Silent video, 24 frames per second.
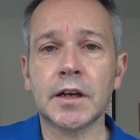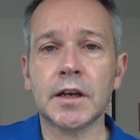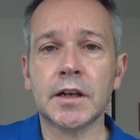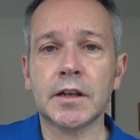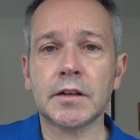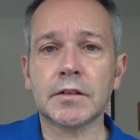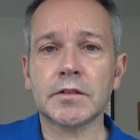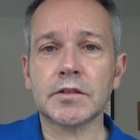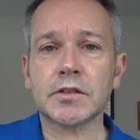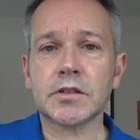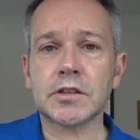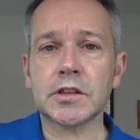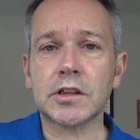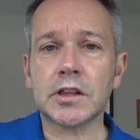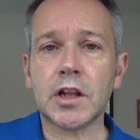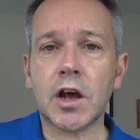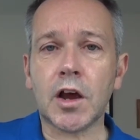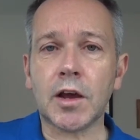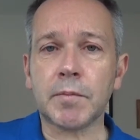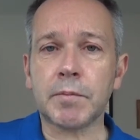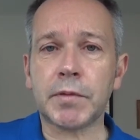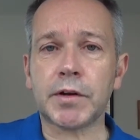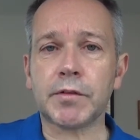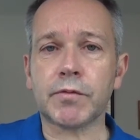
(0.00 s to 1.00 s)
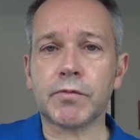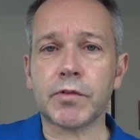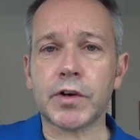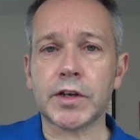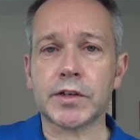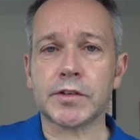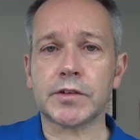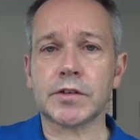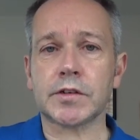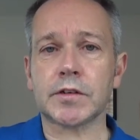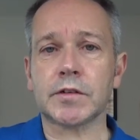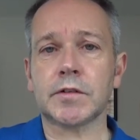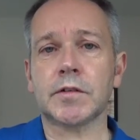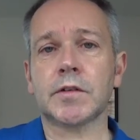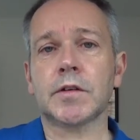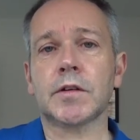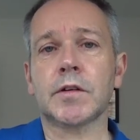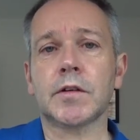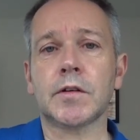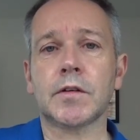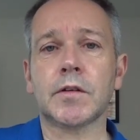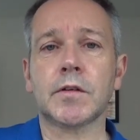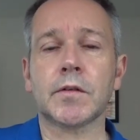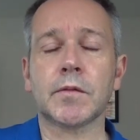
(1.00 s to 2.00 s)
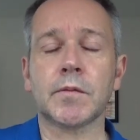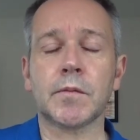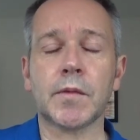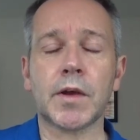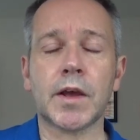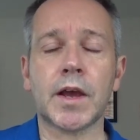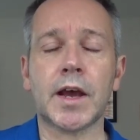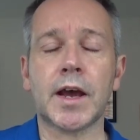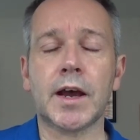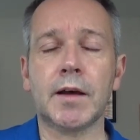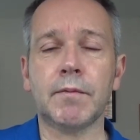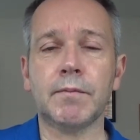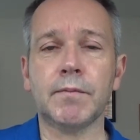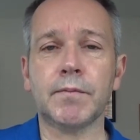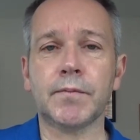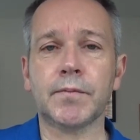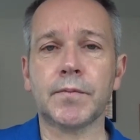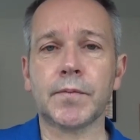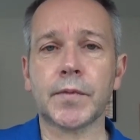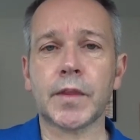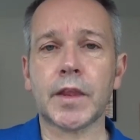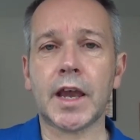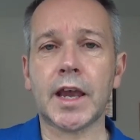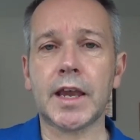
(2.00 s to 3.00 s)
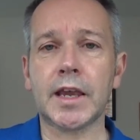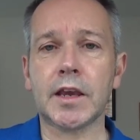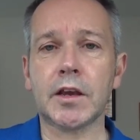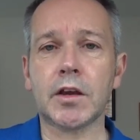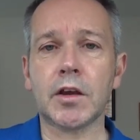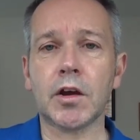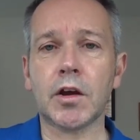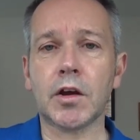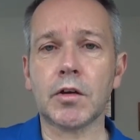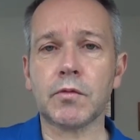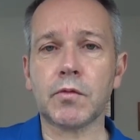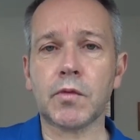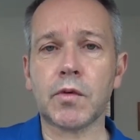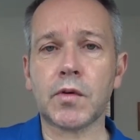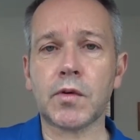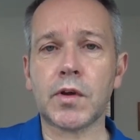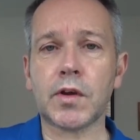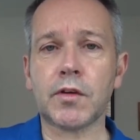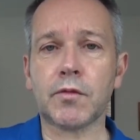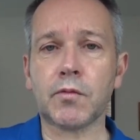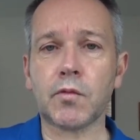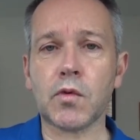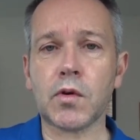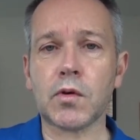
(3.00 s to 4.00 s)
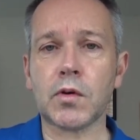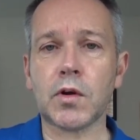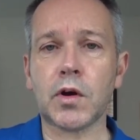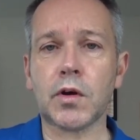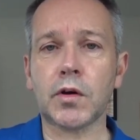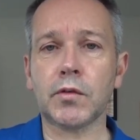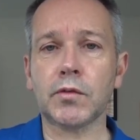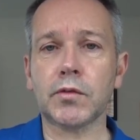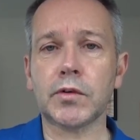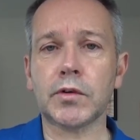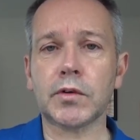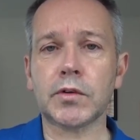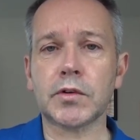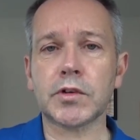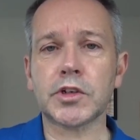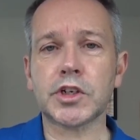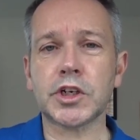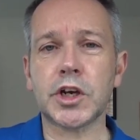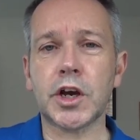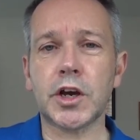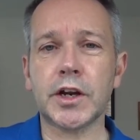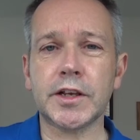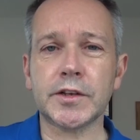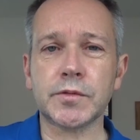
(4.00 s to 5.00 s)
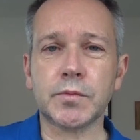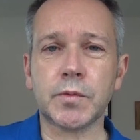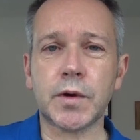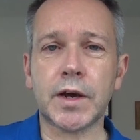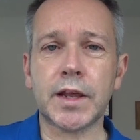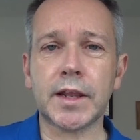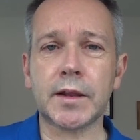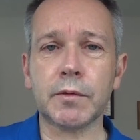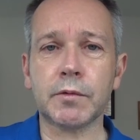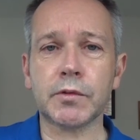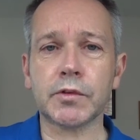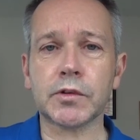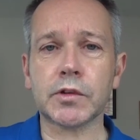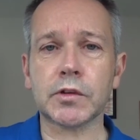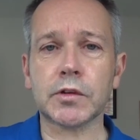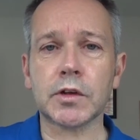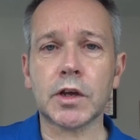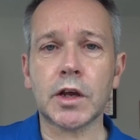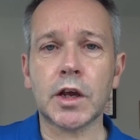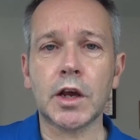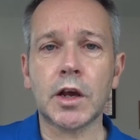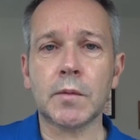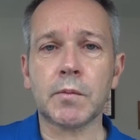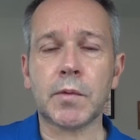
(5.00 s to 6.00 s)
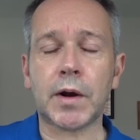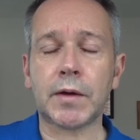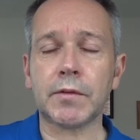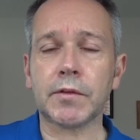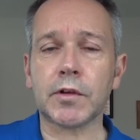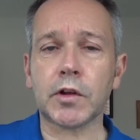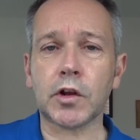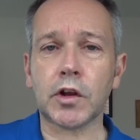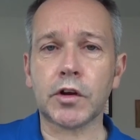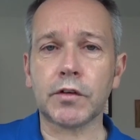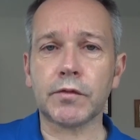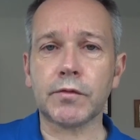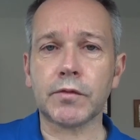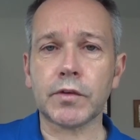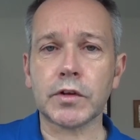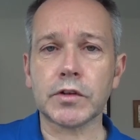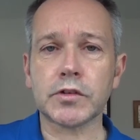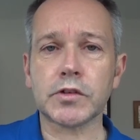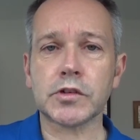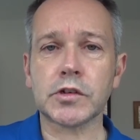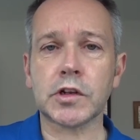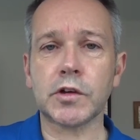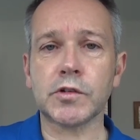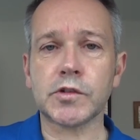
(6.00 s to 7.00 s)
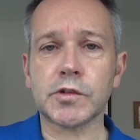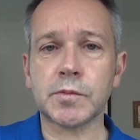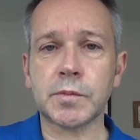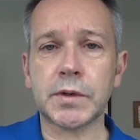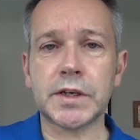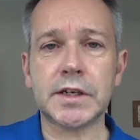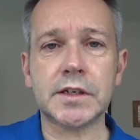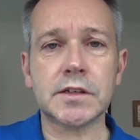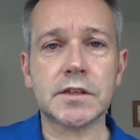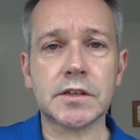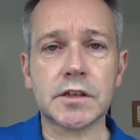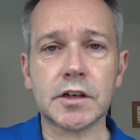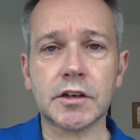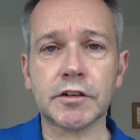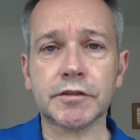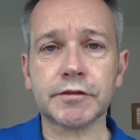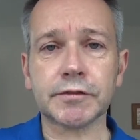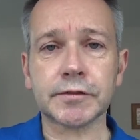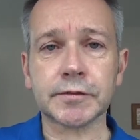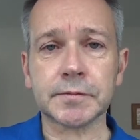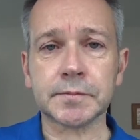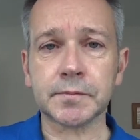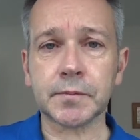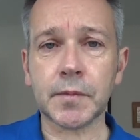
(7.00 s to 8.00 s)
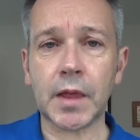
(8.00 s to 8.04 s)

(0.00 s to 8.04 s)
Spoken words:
Slight bit of wrist and ache on journeys where there was perhaps a lot of slow speed stuff.